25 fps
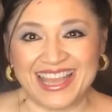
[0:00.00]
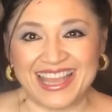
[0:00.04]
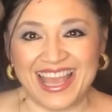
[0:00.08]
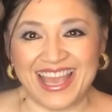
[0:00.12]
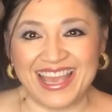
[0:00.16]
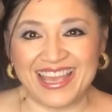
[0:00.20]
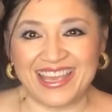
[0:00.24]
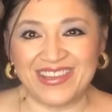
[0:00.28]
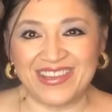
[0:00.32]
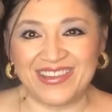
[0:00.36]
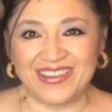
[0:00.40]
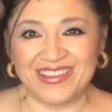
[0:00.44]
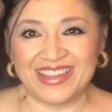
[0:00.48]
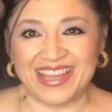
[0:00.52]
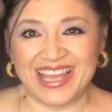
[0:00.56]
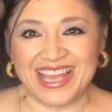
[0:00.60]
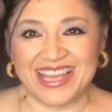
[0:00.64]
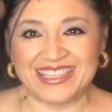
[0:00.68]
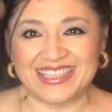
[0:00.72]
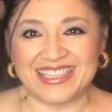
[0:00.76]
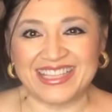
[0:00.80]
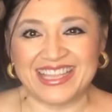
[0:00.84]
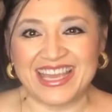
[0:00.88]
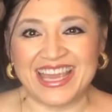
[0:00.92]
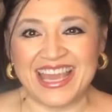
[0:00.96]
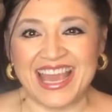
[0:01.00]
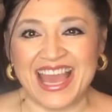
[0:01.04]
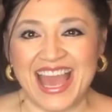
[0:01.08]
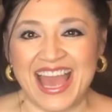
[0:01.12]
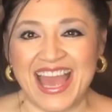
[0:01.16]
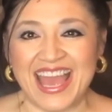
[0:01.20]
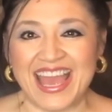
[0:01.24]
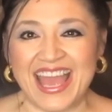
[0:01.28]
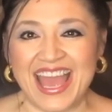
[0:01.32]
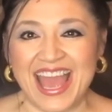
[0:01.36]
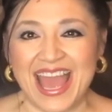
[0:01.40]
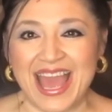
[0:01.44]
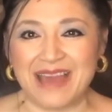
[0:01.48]
Thank you, Leslie.
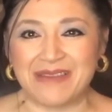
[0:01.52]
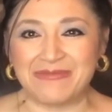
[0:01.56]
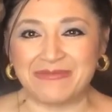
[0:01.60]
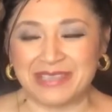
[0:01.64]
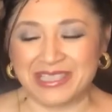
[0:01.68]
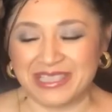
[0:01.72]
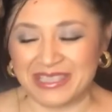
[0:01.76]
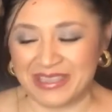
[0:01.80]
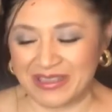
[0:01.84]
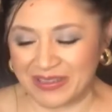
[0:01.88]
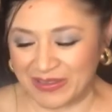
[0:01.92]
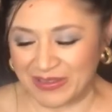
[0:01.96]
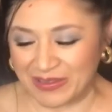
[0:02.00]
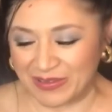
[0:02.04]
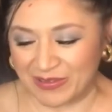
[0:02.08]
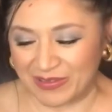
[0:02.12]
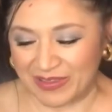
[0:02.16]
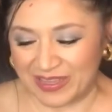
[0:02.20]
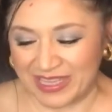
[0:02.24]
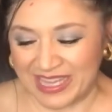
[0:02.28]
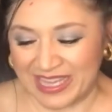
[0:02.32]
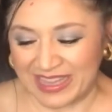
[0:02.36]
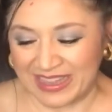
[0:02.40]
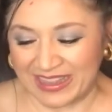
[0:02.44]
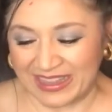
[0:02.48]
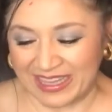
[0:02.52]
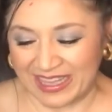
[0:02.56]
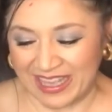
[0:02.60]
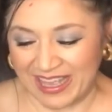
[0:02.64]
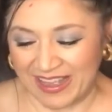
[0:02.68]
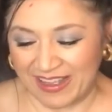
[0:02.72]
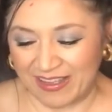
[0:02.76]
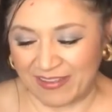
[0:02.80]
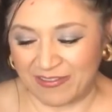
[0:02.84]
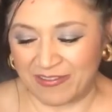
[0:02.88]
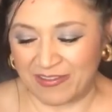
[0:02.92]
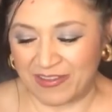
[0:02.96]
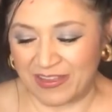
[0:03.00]
I absolutely
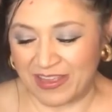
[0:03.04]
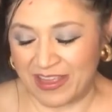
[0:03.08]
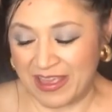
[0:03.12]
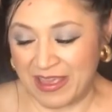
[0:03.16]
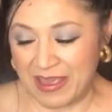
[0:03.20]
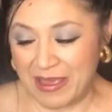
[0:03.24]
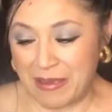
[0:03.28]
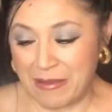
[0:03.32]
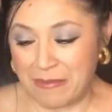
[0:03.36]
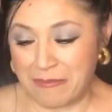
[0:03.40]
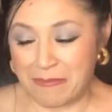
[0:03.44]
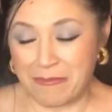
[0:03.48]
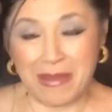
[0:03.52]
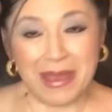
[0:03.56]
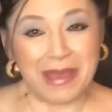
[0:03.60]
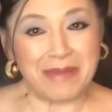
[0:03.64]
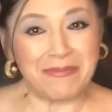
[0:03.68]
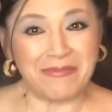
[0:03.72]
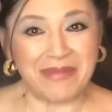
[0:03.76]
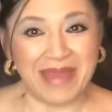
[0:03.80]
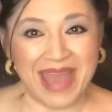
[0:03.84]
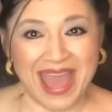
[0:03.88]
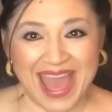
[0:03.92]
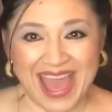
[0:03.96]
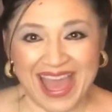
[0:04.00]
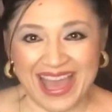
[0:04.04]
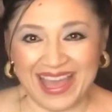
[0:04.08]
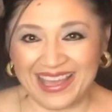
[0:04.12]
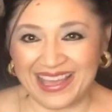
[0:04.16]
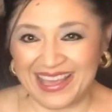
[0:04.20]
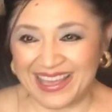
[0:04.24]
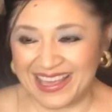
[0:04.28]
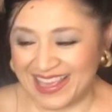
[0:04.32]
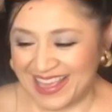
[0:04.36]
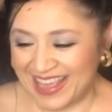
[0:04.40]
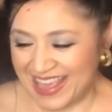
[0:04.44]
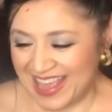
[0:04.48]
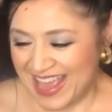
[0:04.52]
love my bag,
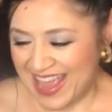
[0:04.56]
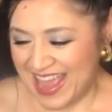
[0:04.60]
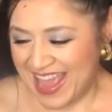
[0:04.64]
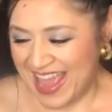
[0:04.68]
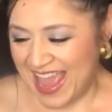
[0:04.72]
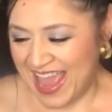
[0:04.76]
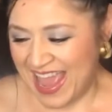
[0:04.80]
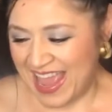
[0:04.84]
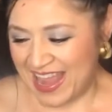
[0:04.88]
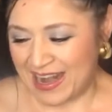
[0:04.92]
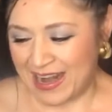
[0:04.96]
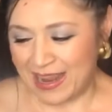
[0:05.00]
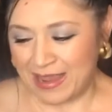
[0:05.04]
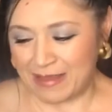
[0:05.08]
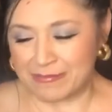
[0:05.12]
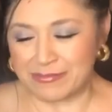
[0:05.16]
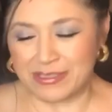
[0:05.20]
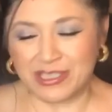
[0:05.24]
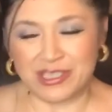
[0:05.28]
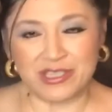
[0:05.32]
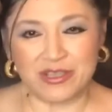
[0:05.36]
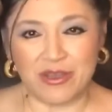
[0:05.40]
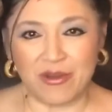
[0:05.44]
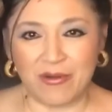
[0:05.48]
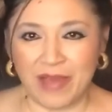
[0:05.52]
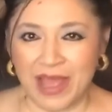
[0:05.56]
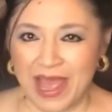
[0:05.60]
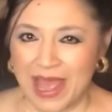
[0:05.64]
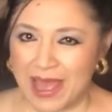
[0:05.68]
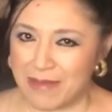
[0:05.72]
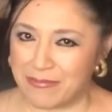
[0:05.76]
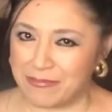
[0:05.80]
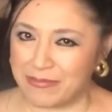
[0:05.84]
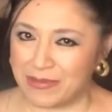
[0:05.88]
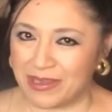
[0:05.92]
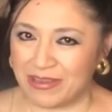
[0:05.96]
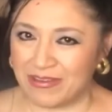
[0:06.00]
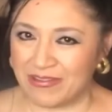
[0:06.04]
and I'm so
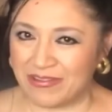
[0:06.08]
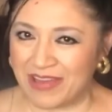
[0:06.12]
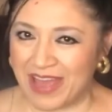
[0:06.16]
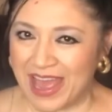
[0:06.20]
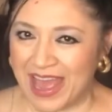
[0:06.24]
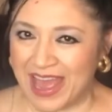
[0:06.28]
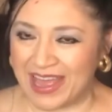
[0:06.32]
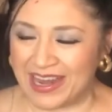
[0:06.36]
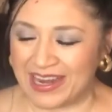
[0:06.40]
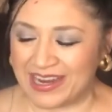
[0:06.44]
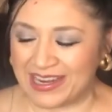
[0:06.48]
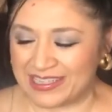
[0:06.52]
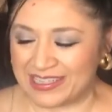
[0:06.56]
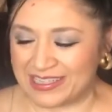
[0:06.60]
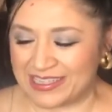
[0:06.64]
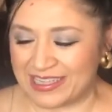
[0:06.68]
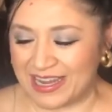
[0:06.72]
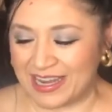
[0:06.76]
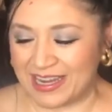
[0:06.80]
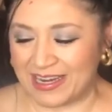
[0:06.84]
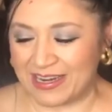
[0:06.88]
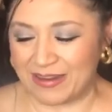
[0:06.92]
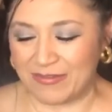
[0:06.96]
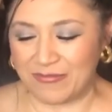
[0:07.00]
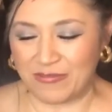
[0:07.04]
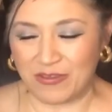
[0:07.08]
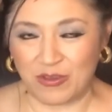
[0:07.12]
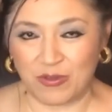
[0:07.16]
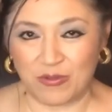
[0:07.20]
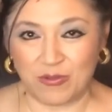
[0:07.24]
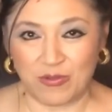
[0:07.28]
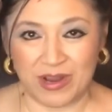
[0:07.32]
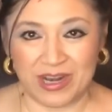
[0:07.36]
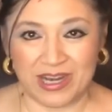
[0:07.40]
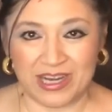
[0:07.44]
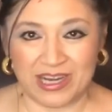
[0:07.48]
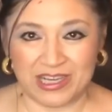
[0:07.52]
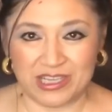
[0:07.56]
happy you had it. And if you
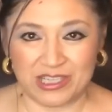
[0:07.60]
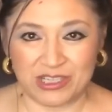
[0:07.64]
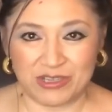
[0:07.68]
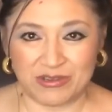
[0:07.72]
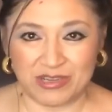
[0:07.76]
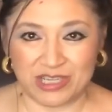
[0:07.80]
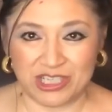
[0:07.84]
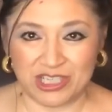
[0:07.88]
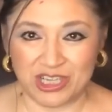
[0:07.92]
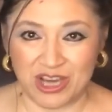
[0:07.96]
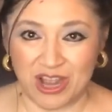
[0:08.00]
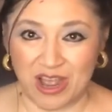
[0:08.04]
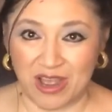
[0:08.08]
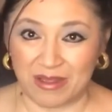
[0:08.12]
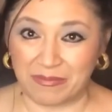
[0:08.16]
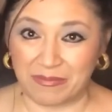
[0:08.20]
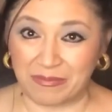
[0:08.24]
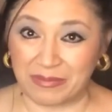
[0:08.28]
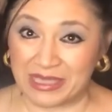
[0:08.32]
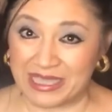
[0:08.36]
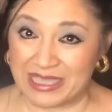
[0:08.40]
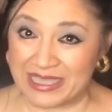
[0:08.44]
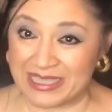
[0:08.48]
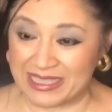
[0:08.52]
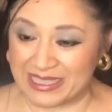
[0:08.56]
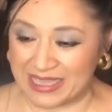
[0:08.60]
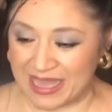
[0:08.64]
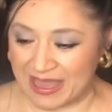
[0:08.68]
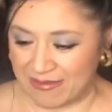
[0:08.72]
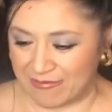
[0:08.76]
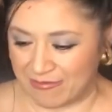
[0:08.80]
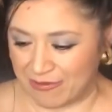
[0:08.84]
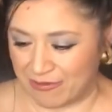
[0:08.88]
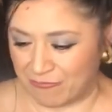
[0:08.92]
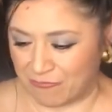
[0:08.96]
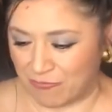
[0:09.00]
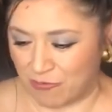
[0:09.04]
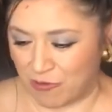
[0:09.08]
run into a chalk, please
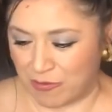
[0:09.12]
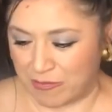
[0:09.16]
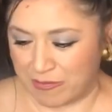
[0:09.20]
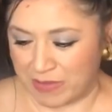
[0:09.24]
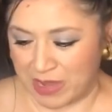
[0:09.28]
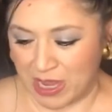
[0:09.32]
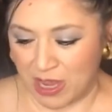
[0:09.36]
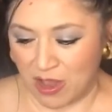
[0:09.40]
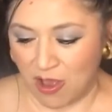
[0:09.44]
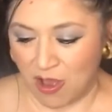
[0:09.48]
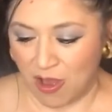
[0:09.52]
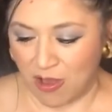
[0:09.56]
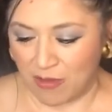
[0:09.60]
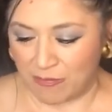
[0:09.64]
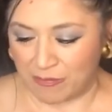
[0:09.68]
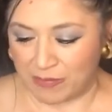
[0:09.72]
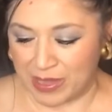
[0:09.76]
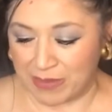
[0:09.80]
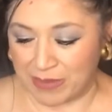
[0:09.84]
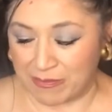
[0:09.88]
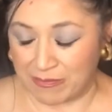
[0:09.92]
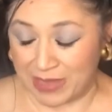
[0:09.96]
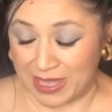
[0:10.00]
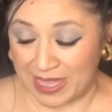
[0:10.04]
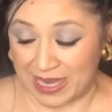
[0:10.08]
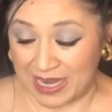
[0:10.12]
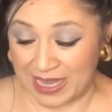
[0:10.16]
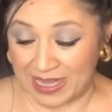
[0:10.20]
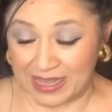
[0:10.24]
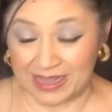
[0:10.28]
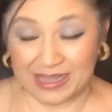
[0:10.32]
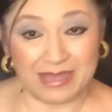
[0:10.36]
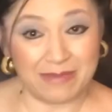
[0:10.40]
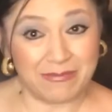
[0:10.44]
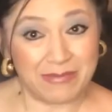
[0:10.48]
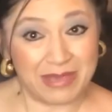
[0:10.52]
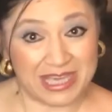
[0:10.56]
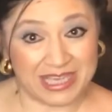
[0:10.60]
save it for me. Call me
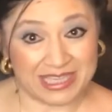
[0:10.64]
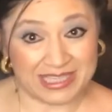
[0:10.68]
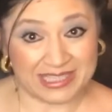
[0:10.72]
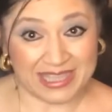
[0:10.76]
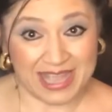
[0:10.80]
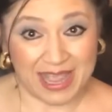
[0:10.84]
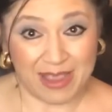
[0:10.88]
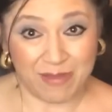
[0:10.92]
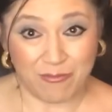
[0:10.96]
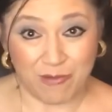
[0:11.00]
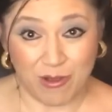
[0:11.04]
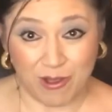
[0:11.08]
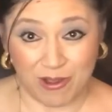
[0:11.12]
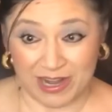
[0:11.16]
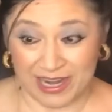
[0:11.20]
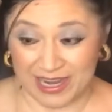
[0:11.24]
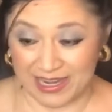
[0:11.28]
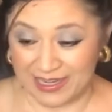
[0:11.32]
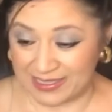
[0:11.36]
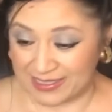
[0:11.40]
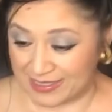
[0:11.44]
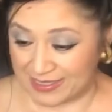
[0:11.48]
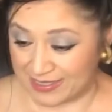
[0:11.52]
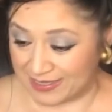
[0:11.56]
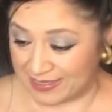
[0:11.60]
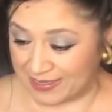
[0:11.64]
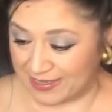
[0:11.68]
immediately because I want it.